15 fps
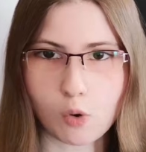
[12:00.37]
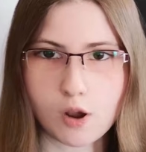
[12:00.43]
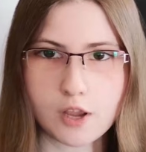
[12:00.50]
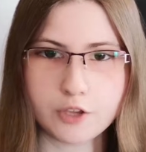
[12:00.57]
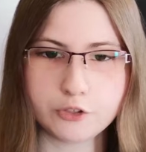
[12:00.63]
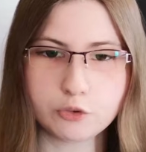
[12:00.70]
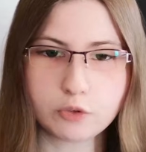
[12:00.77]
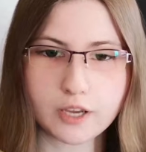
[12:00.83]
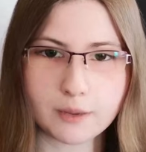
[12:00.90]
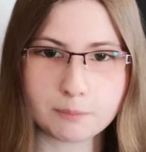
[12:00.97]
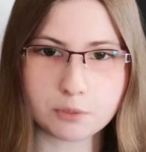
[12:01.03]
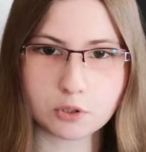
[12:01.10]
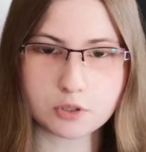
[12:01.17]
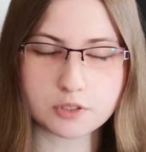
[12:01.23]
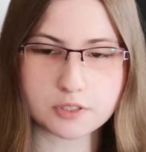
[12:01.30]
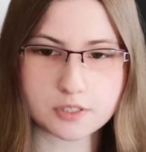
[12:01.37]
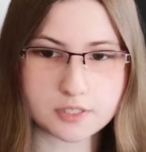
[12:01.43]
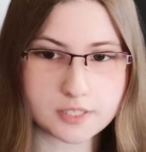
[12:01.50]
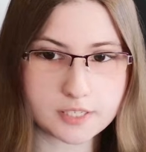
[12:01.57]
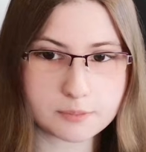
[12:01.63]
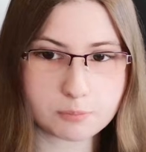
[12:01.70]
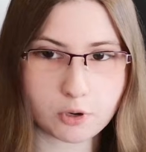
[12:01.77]
you can put the
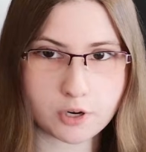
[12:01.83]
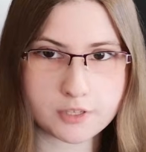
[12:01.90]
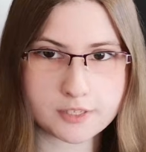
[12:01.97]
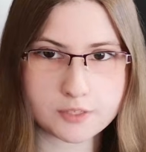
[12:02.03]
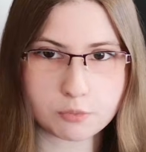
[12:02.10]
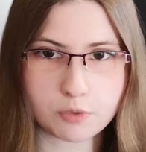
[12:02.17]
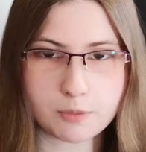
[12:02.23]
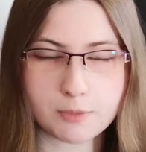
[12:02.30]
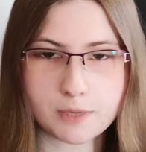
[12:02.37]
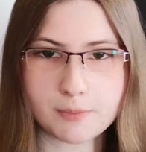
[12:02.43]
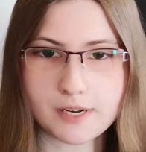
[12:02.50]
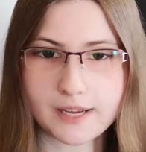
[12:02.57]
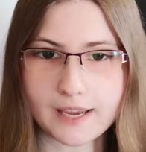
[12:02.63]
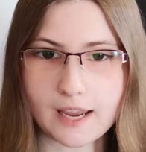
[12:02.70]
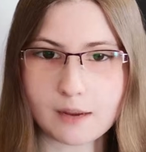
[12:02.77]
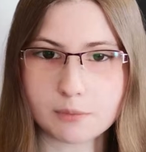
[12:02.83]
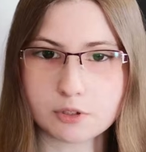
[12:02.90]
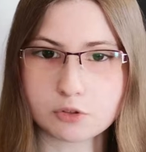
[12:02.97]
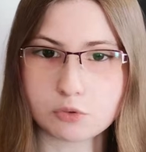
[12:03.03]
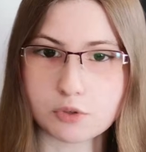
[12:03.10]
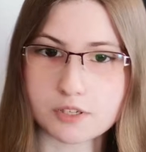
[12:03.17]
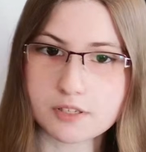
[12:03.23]
6.3mm cable
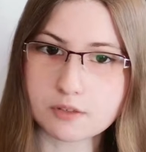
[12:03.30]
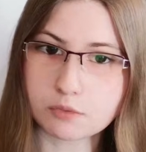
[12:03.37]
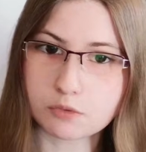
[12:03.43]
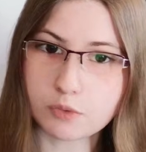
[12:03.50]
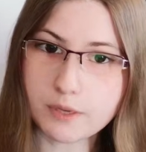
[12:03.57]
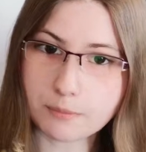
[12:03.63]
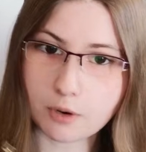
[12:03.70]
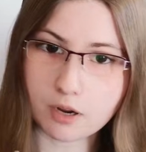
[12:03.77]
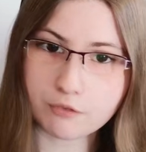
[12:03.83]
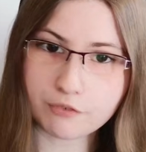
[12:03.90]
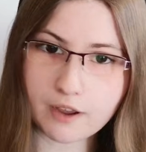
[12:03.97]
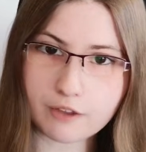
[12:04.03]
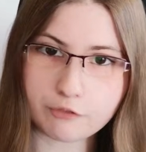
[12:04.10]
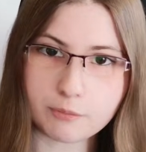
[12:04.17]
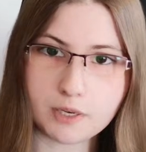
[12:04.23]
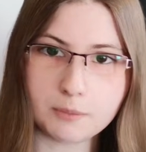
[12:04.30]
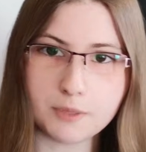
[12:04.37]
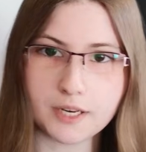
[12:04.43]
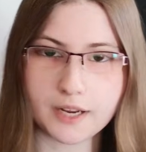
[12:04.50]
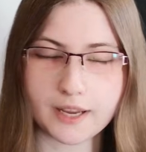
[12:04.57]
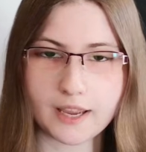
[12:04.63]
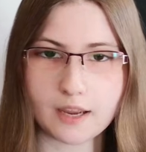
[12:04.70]
to a
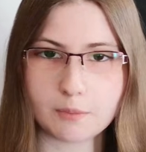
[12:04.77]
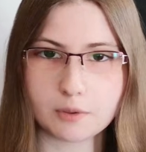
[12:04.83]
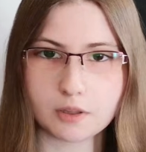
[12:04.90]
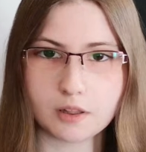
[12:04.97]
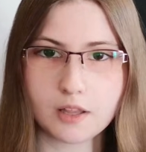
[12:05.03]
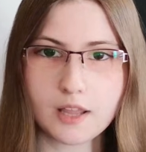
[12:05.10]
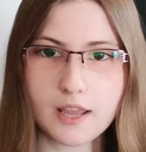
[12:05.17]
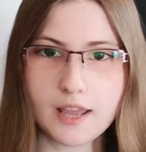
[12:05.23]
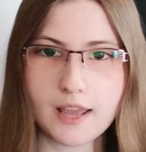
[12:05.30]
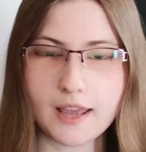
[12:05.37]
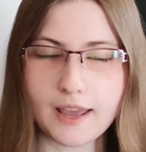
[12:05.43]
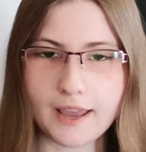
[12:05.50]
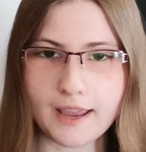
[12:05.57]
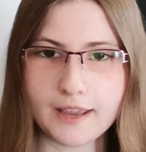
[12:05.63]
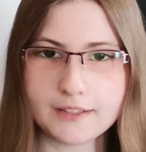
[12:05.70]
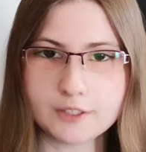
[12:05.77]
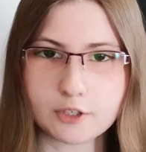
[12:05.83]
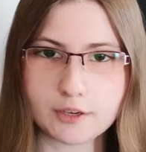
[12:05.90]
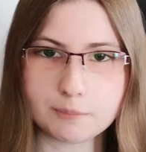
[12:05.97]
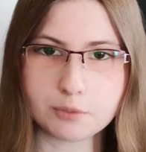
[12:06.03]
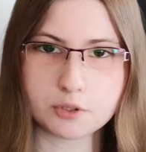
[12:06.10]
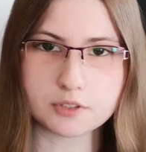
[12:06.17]
3.5mm cable, and you can
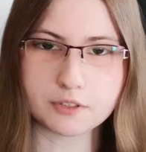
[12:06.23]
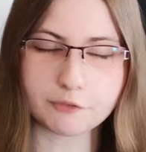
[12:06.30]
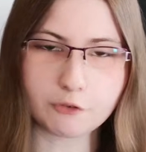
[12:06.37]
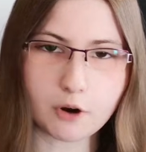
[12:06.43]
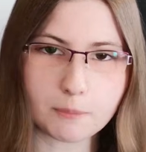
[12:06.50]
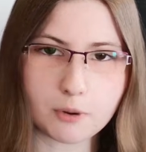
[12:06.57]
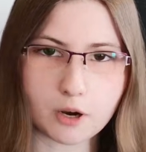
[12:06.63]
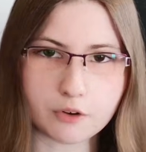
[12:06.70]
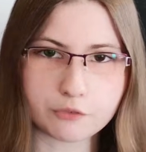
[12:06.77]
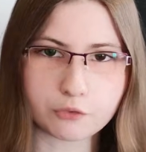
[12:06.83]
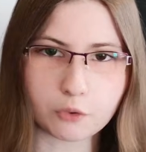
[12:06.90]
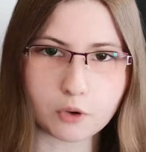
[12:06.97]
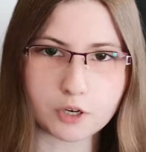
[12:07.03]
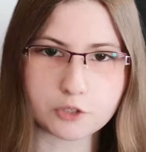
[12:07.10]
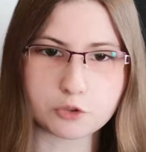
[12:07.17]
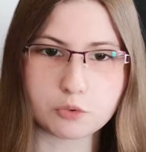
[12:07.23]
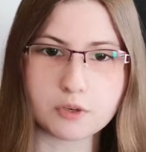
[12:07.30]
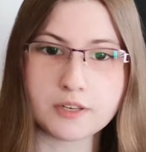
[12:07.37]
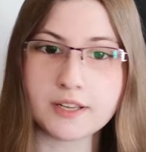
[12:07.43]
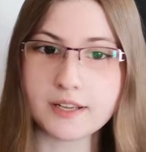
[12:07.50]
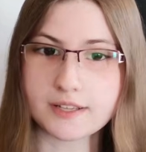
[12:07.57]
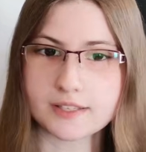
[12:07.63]
put the 4.4 to an
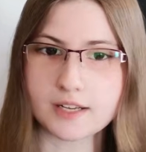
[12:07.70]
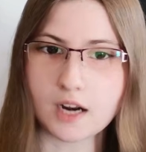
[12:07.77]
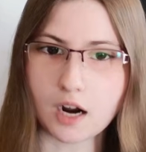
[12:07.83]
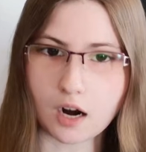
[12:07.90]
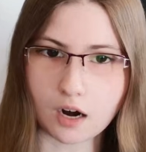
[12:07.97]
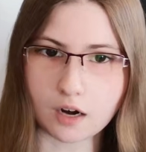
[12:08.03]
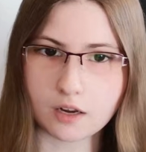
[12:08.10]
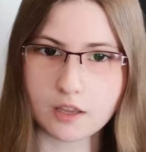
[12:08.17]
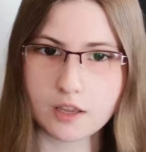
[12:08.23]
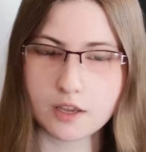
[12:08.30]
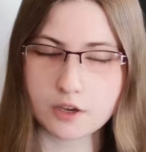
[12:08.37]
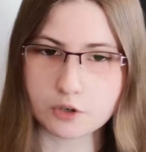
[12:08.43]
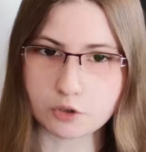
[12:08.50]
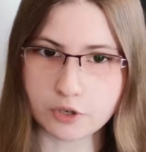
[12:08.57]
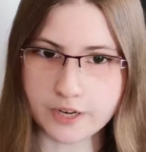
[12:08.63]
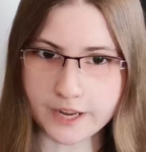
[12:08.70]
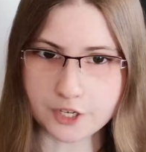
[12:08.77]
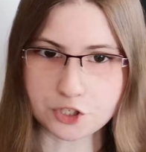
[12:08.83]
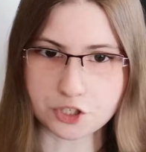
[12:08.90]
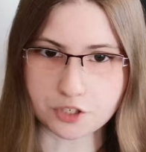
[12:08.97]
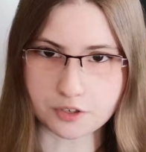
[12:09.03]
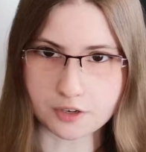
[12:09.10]
XLR
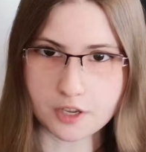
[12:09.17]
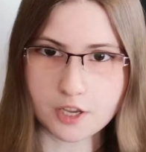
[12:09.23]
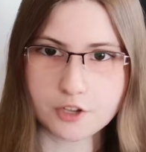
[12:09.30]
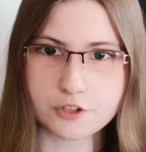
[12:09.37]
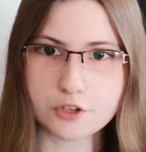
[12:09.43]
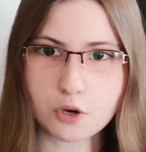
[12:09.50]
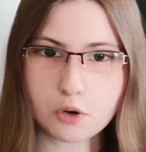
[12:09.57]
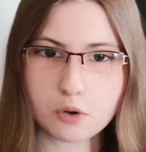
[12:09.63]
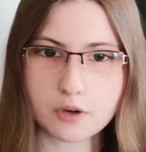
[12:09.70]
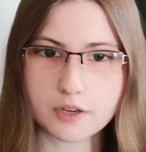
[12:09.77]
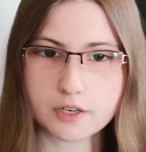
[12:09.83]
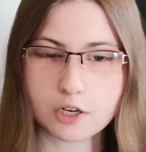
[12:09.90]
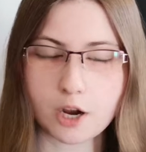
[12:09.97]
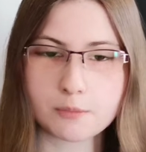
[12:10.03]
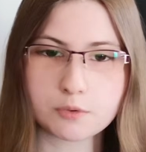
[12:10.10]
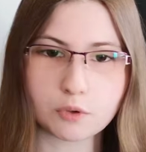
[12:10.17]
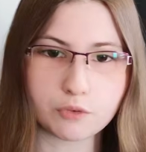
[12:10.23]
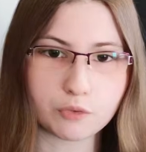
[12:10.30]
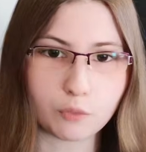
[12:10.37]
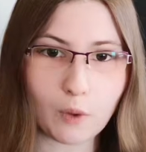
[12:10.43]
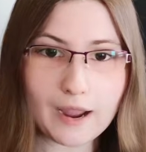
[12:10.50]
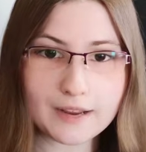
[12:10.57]
connection. So it comes with a
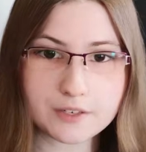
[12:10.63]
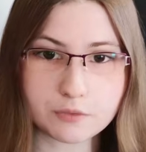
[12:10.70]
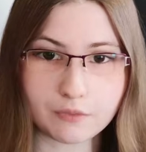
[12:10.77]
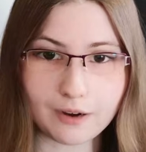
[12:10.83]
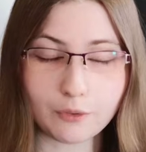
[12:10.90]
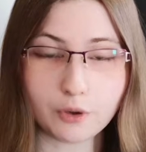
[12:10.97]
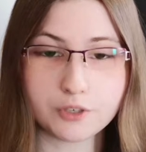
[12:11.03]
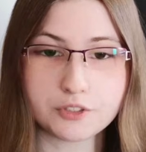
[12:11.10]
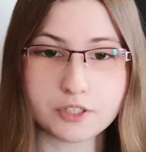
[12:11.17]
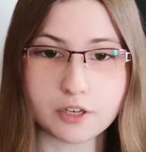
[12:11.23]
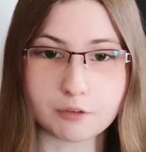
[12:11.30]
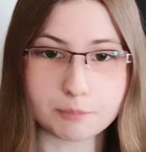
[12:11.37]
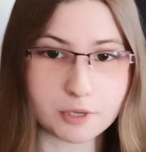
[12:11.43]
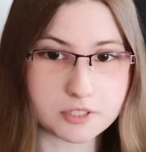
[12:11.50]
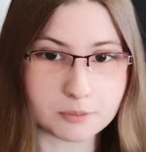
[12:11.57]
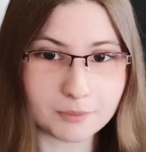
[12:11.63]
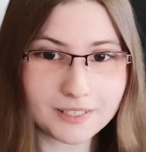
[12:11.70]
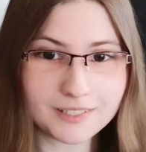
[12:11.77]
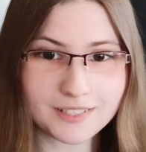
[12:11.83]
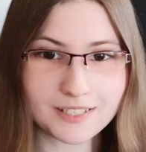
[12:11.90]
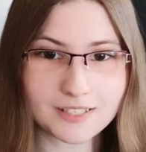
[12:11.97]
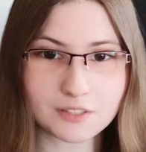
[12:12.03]
wide variety of
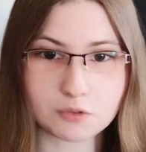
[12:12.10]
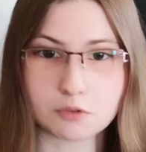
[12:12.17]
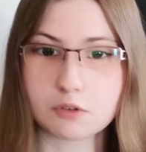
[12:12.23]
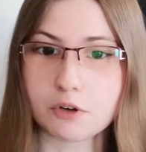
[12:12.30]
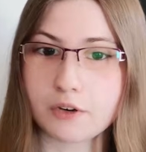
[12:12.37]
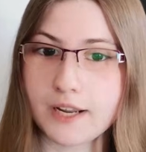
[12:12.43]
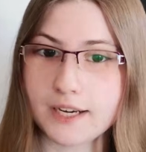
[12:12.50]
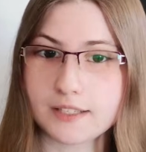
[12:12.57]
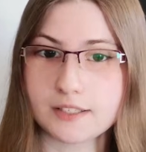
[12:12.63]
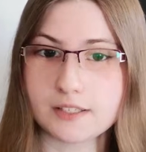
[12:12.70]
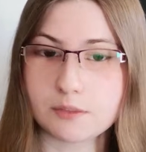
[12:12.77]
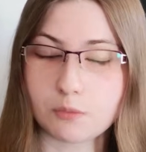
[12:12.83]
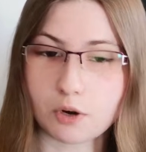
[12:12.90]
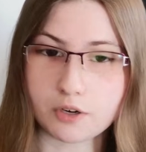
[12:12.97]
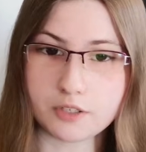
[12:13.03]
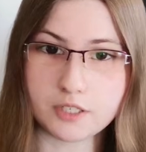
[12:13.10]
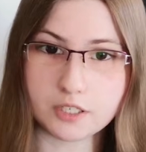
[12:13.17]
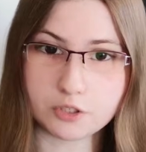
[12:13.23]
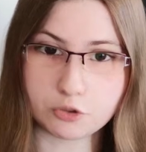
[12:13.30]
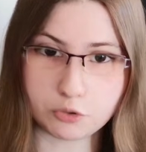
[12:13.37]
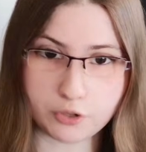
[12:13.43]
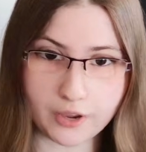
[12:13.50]
possibilities to connect this one here
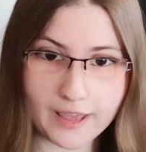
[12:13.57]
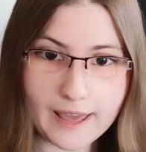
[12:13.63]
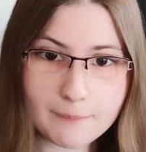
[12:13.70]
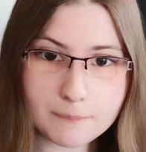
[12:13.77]
to your amp.